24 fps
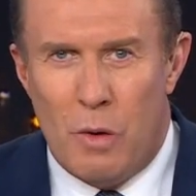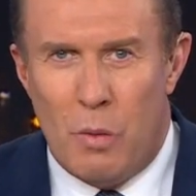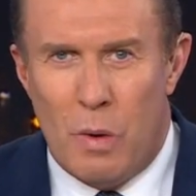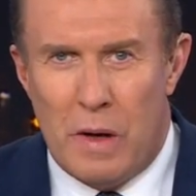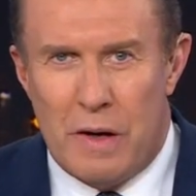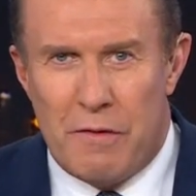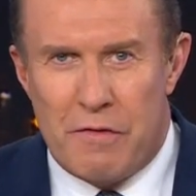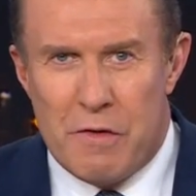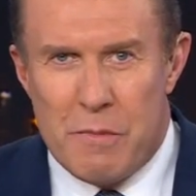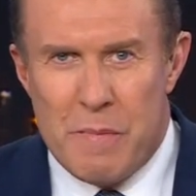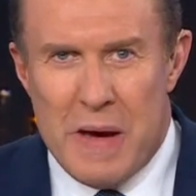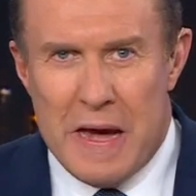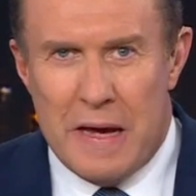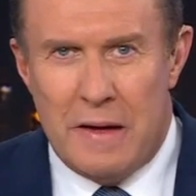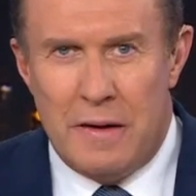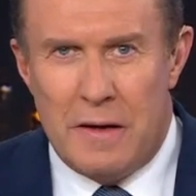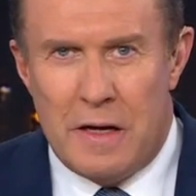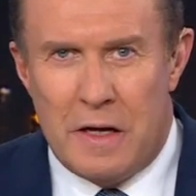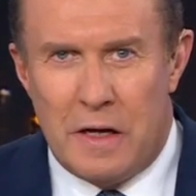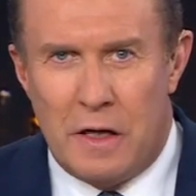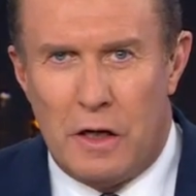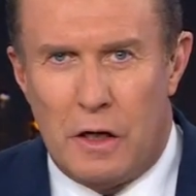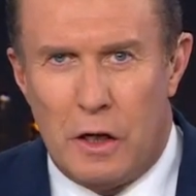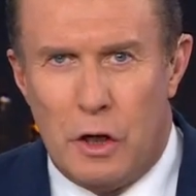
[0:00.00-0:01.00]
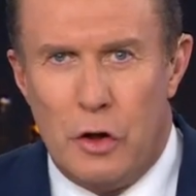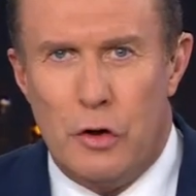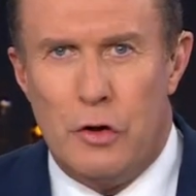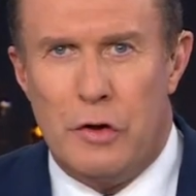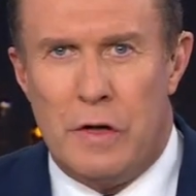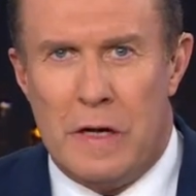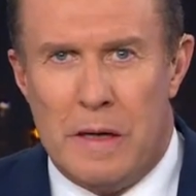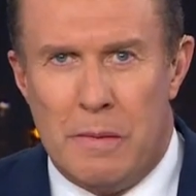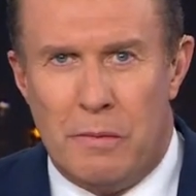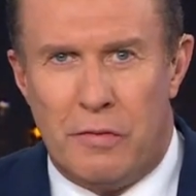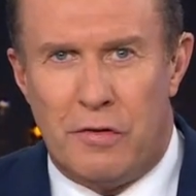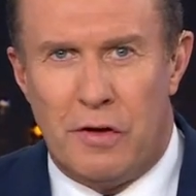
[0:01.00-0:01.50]
One of the men had
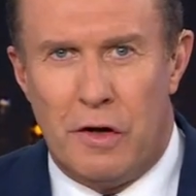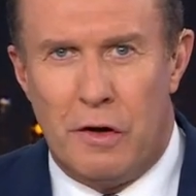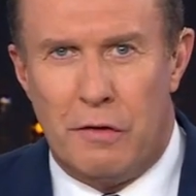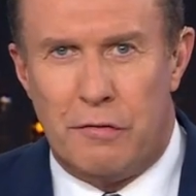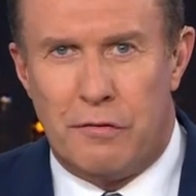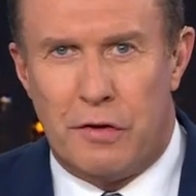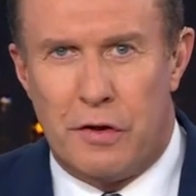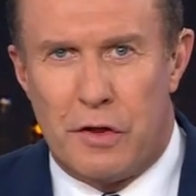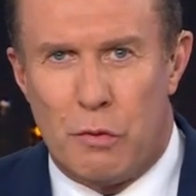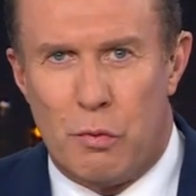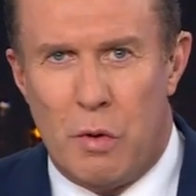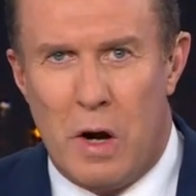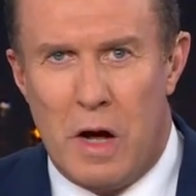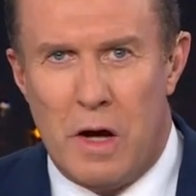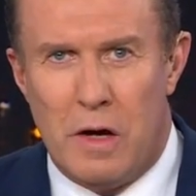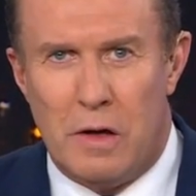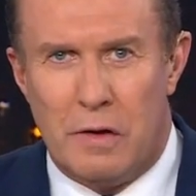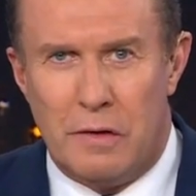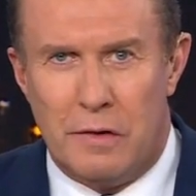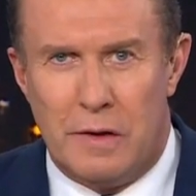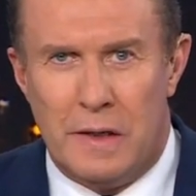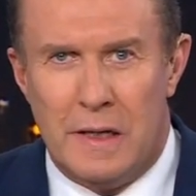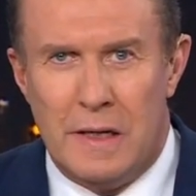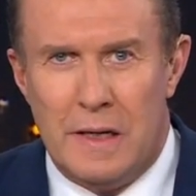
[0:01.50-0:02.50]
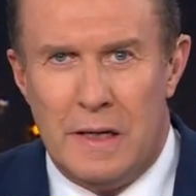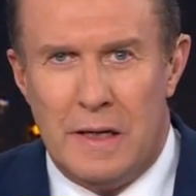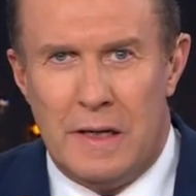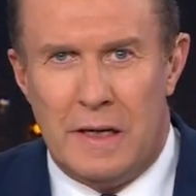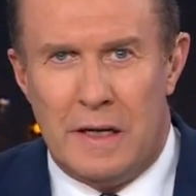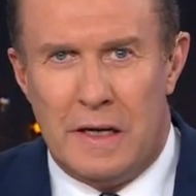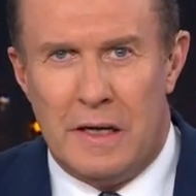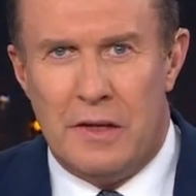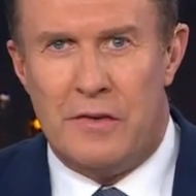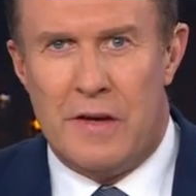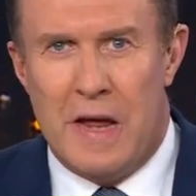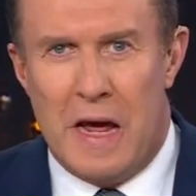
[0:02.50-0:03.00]
glued himself to the road.
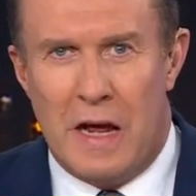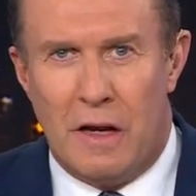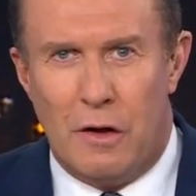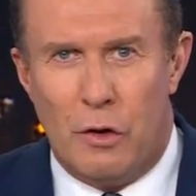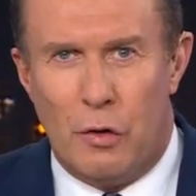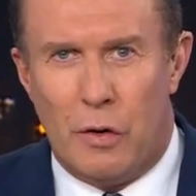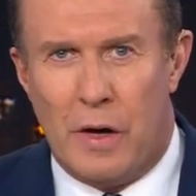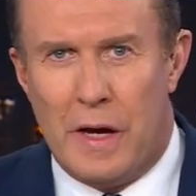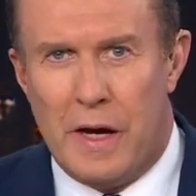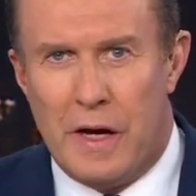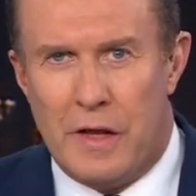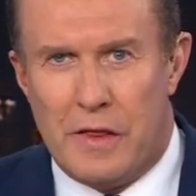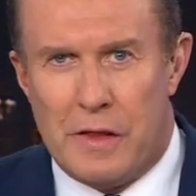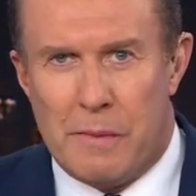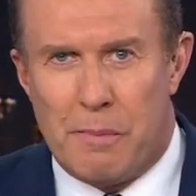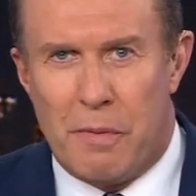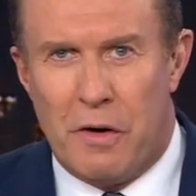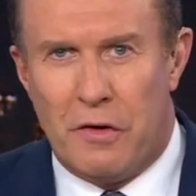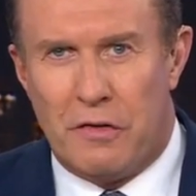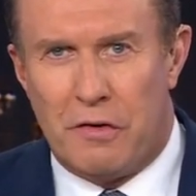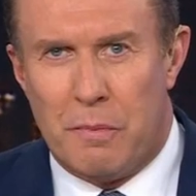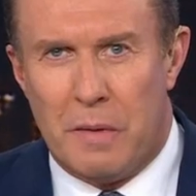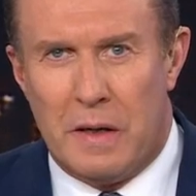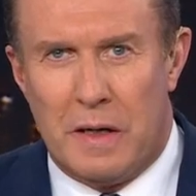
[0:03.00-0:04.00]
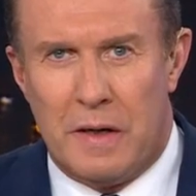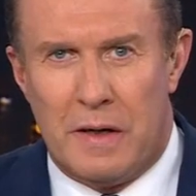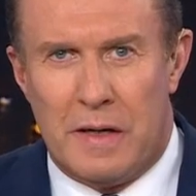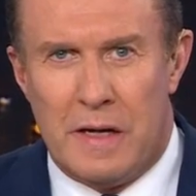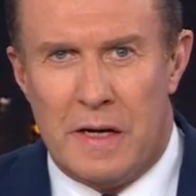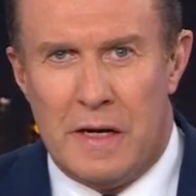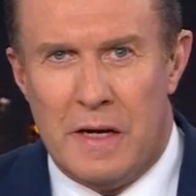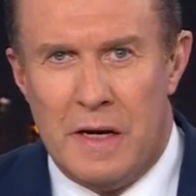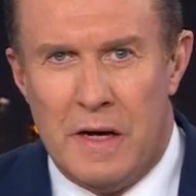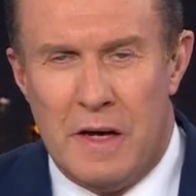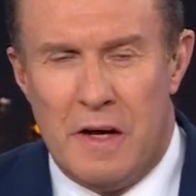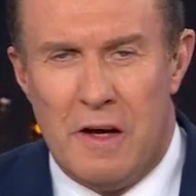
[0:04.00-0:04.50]
He's now looking at the
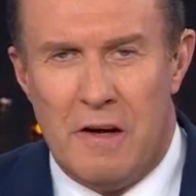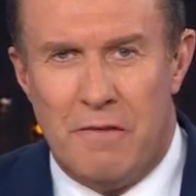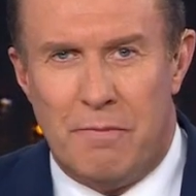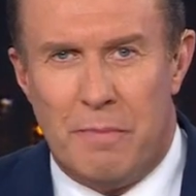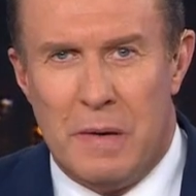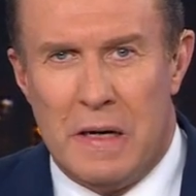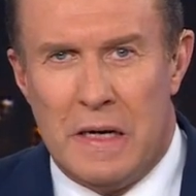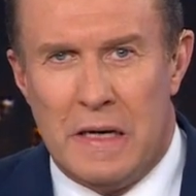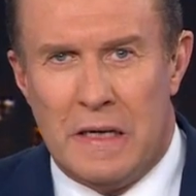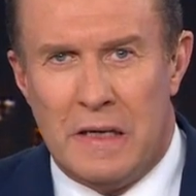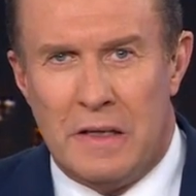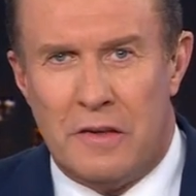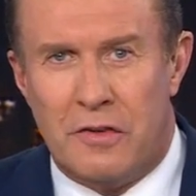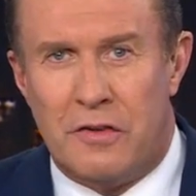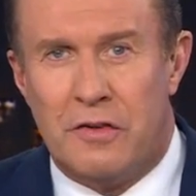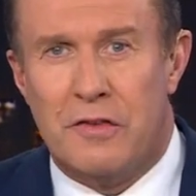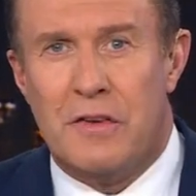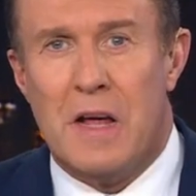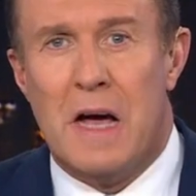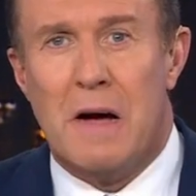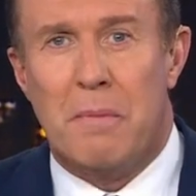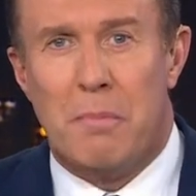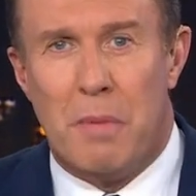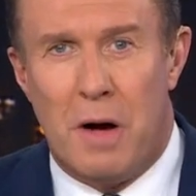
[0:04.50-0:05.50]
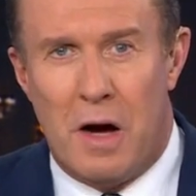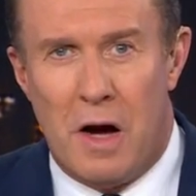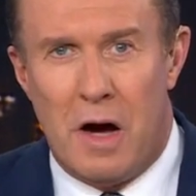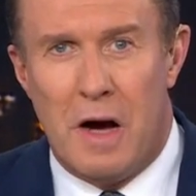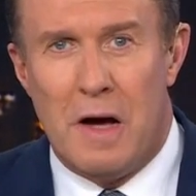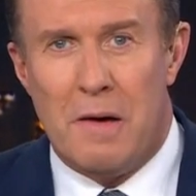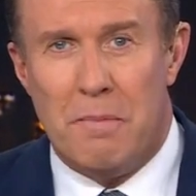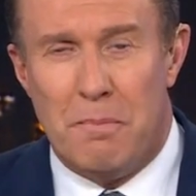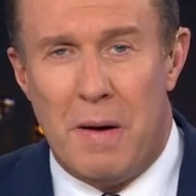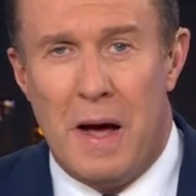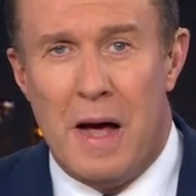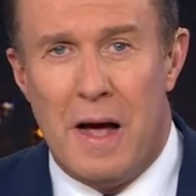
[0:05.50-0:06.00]
possibility of being stuck
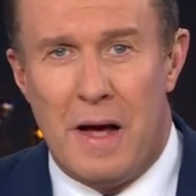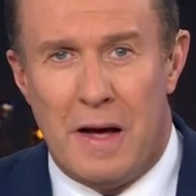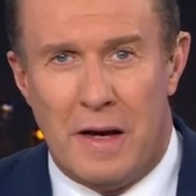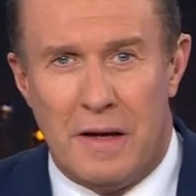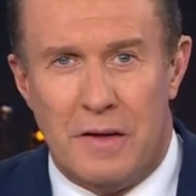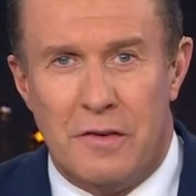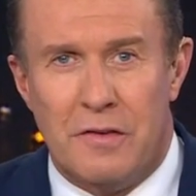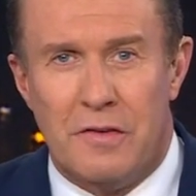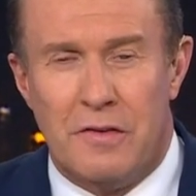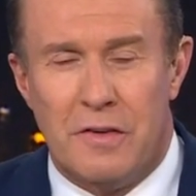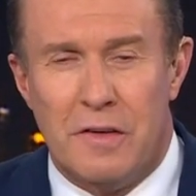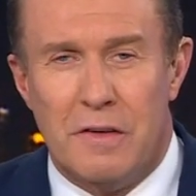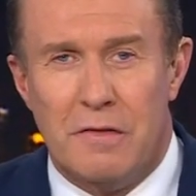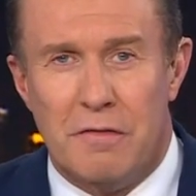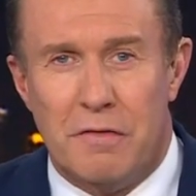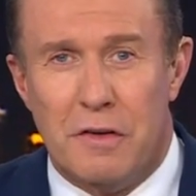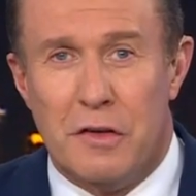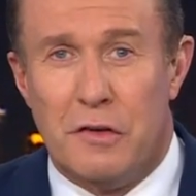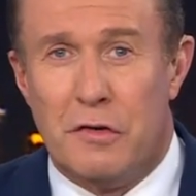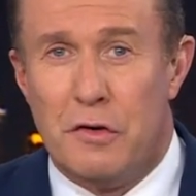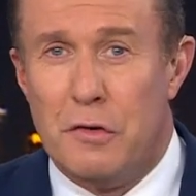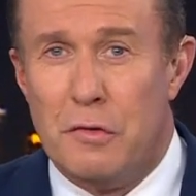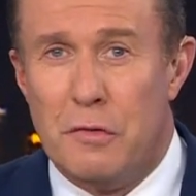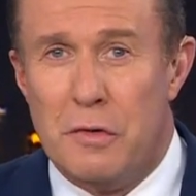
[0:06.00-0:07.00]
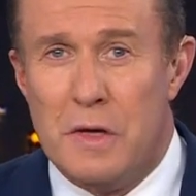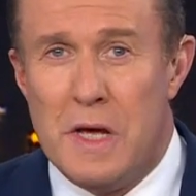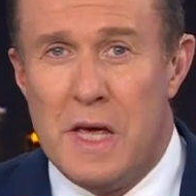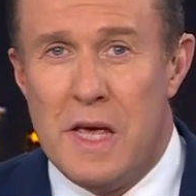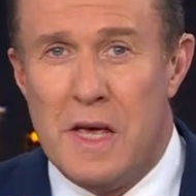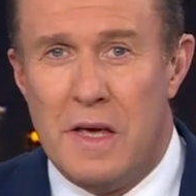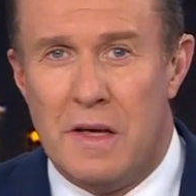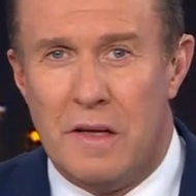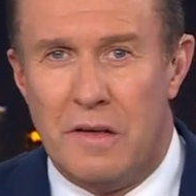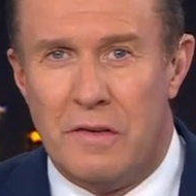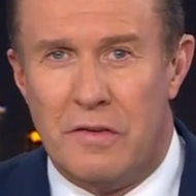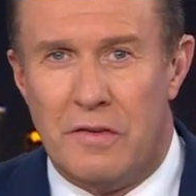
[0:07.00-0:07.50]
behind bars for two
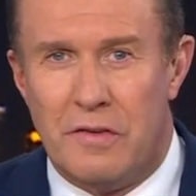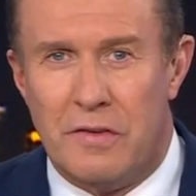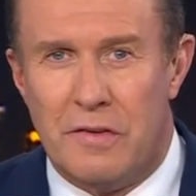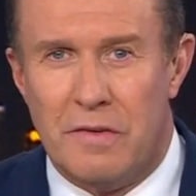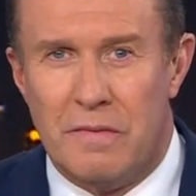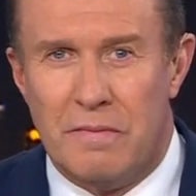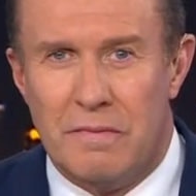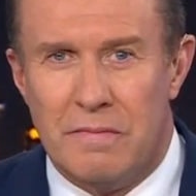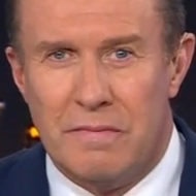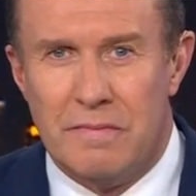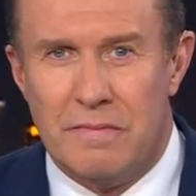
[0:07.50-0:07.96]
years.